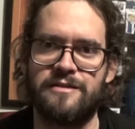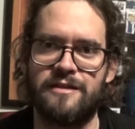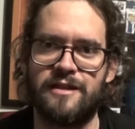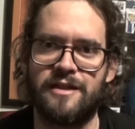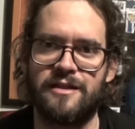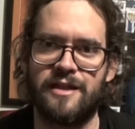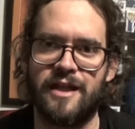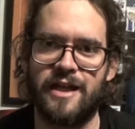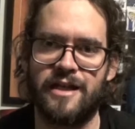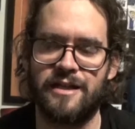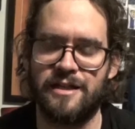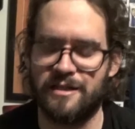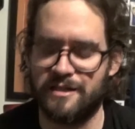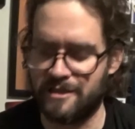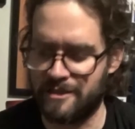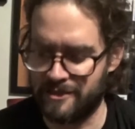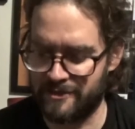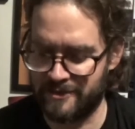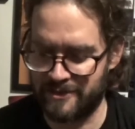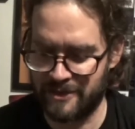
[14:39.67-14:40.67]
and that
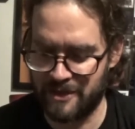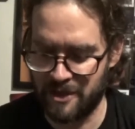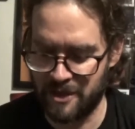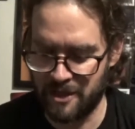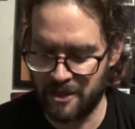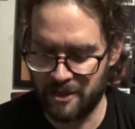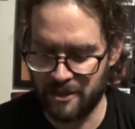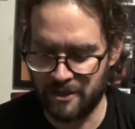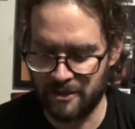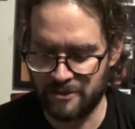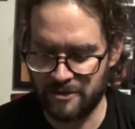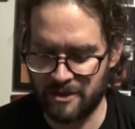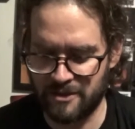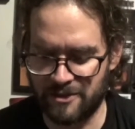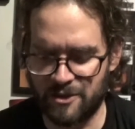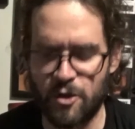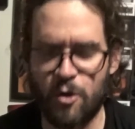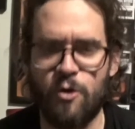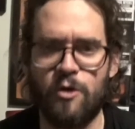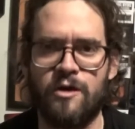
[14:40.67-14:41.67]
is just
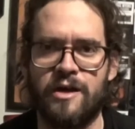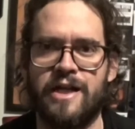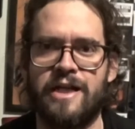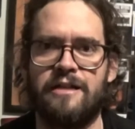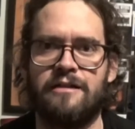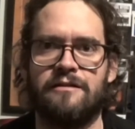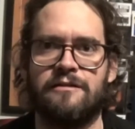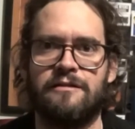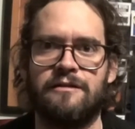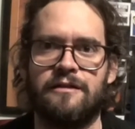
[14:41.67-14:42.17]
gory,